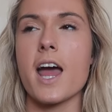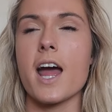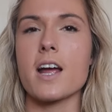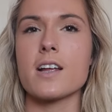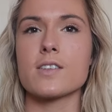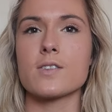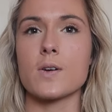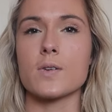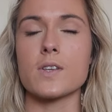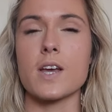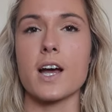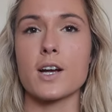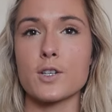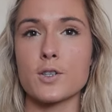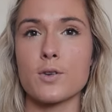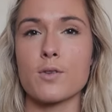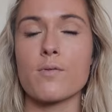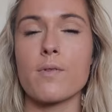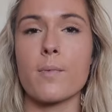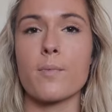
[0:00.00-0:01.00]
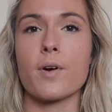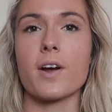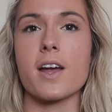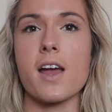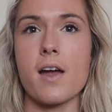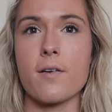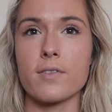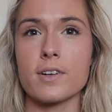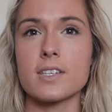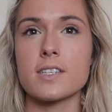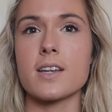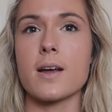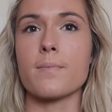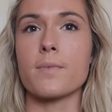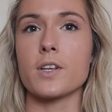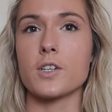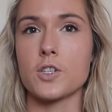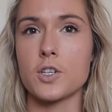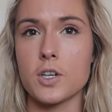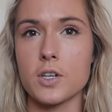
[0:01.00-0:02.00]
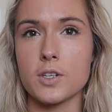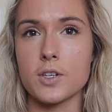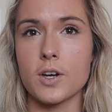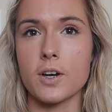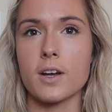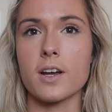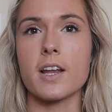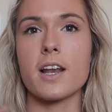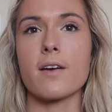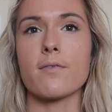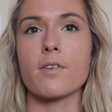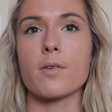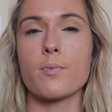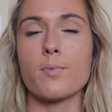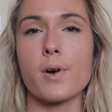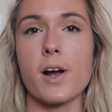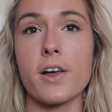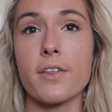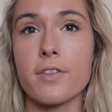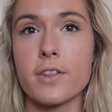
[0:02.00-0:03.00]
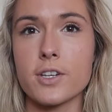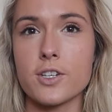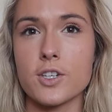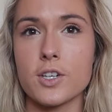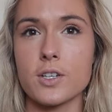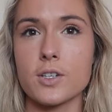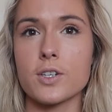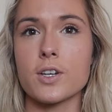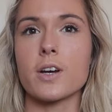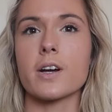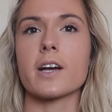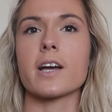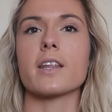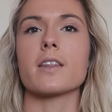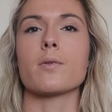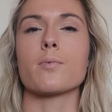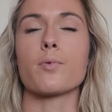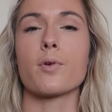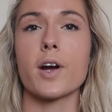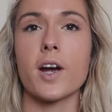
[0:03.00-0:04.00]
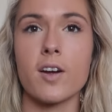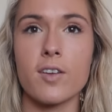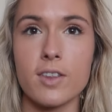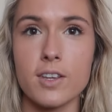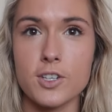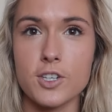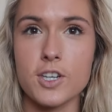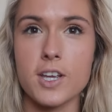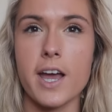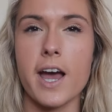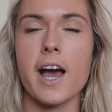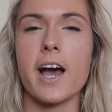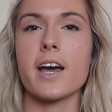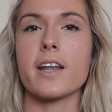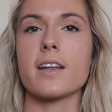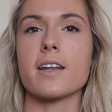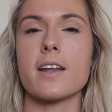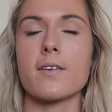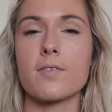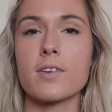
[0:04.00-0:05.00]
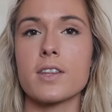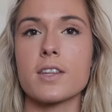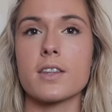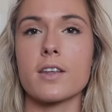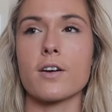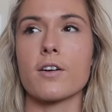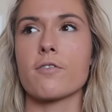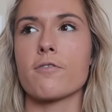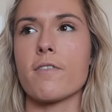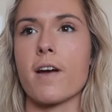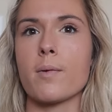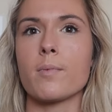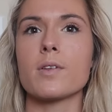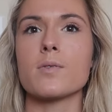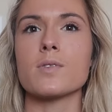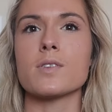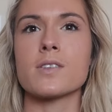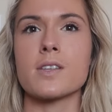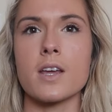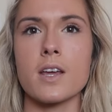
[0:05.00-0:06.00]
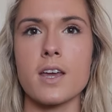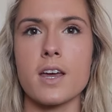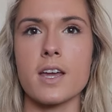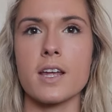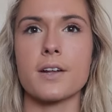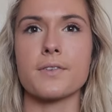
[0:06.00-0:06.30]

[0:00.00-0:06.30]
And so I was actually remembering every step that she took, and every breath that she took, and the prayer that she had, and everything that her family was thinking.